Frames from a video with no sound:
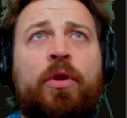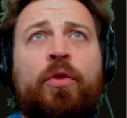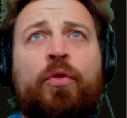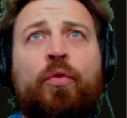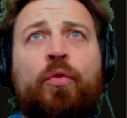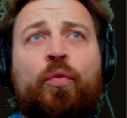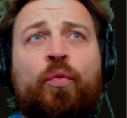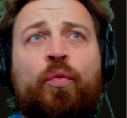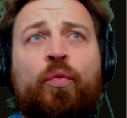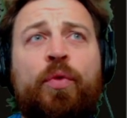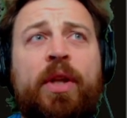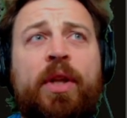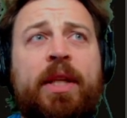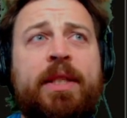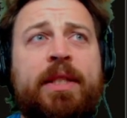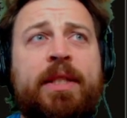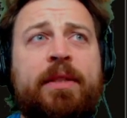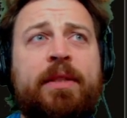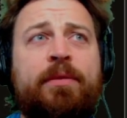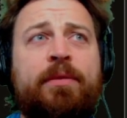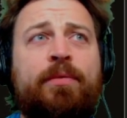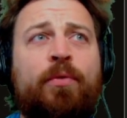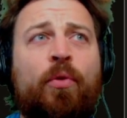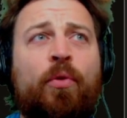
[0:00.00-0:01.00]
The
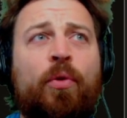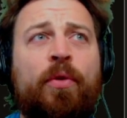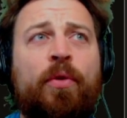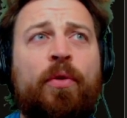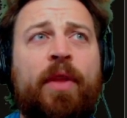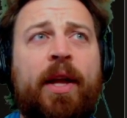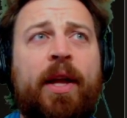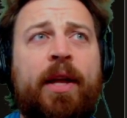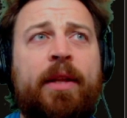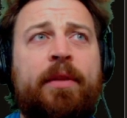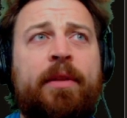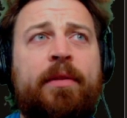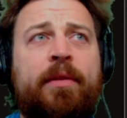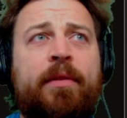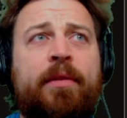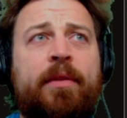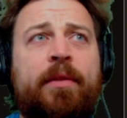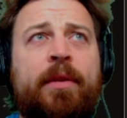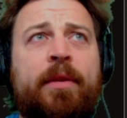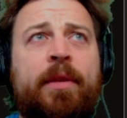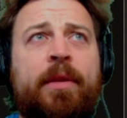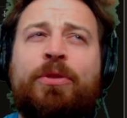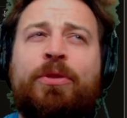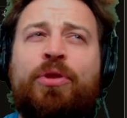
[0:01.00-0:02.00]
reason for that,
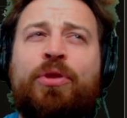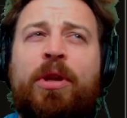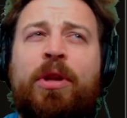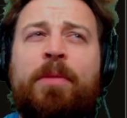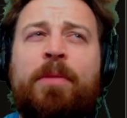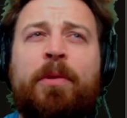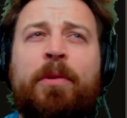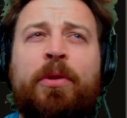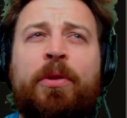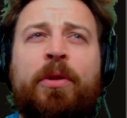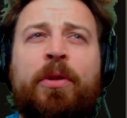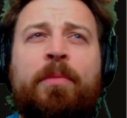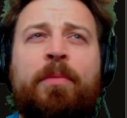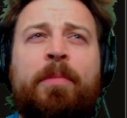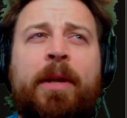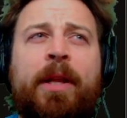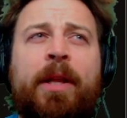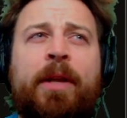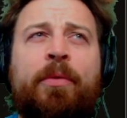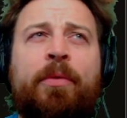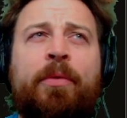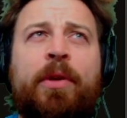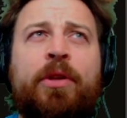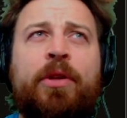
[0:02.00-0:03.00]
I was trying to build a
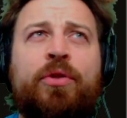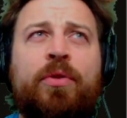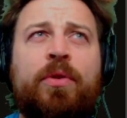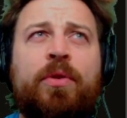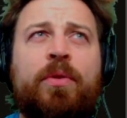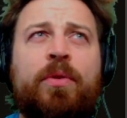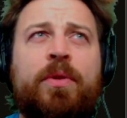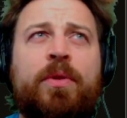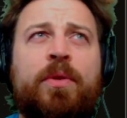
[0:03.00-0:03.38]
melee ranger though,